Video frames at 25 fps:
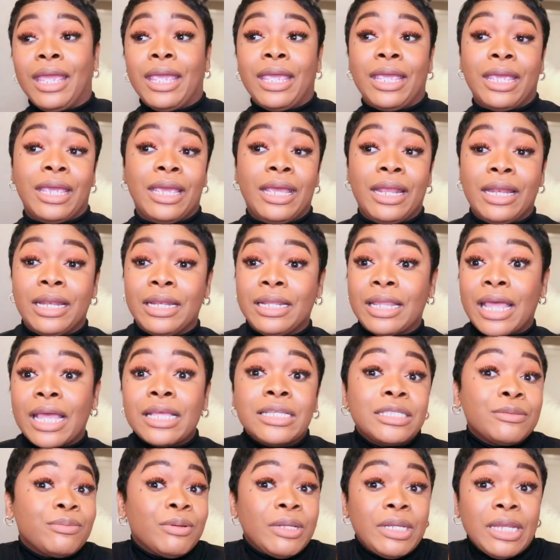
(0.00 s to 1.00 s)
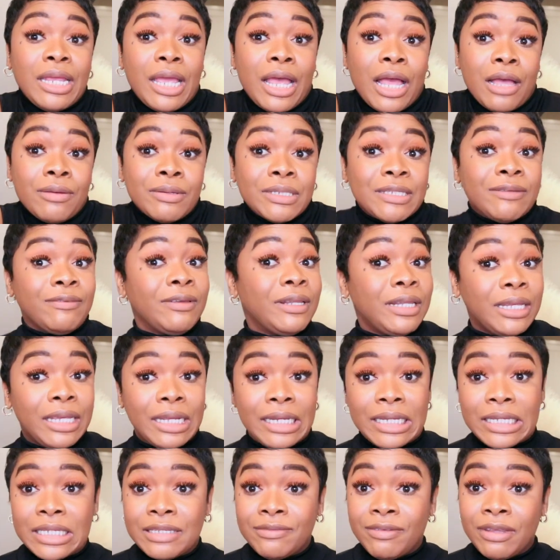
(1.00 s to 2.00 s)
And that's really how I was feeling
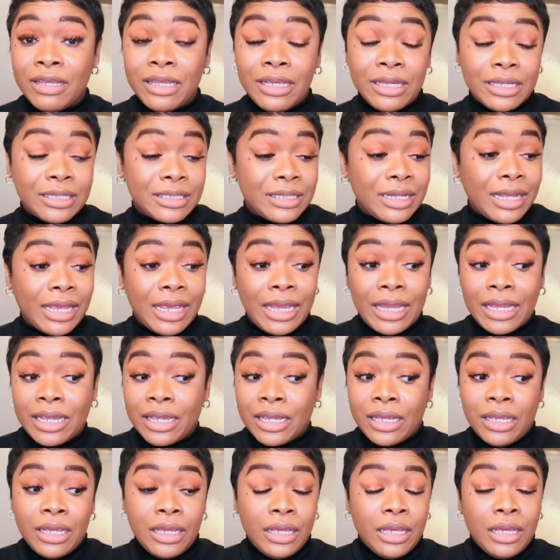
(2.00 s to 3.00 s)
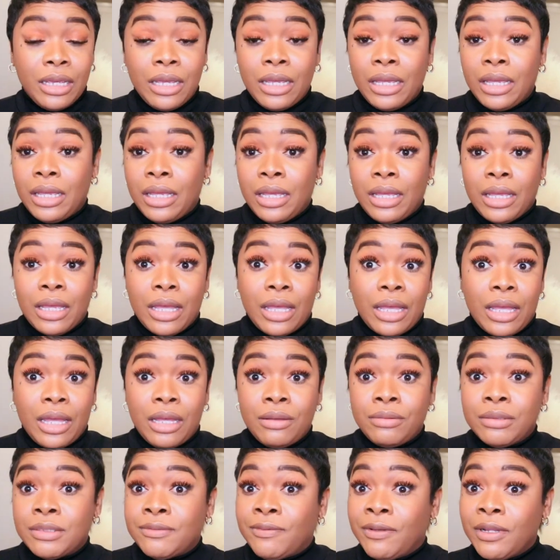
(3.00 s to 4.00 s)
in these figs. Like,
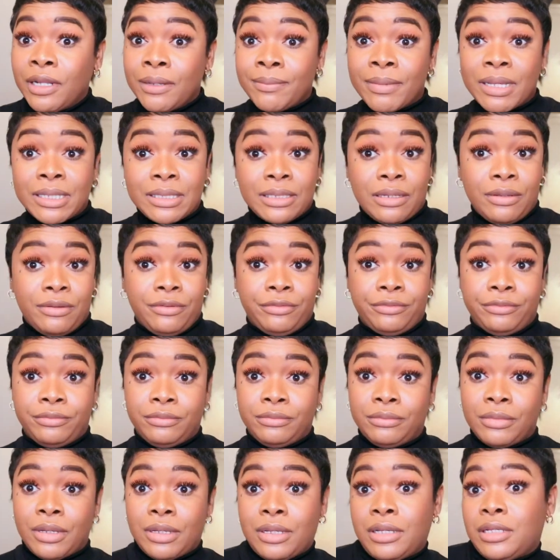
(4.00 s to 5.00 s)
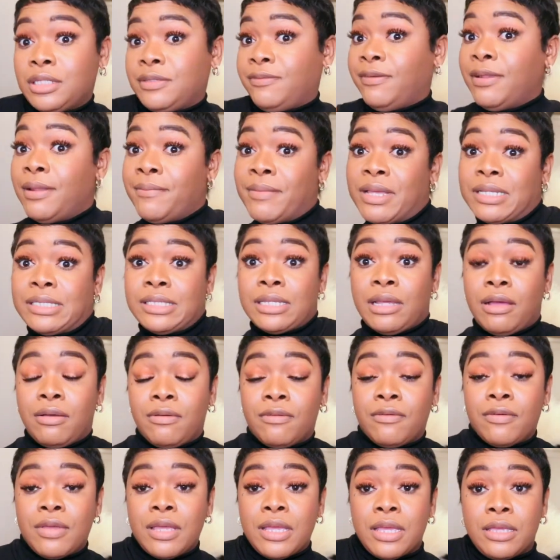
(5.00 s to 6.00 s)
I was feeling myself. I was feeling
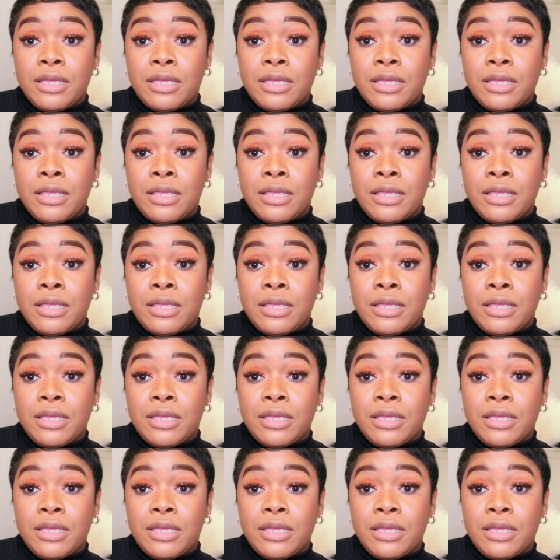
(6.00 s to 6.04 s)
myself.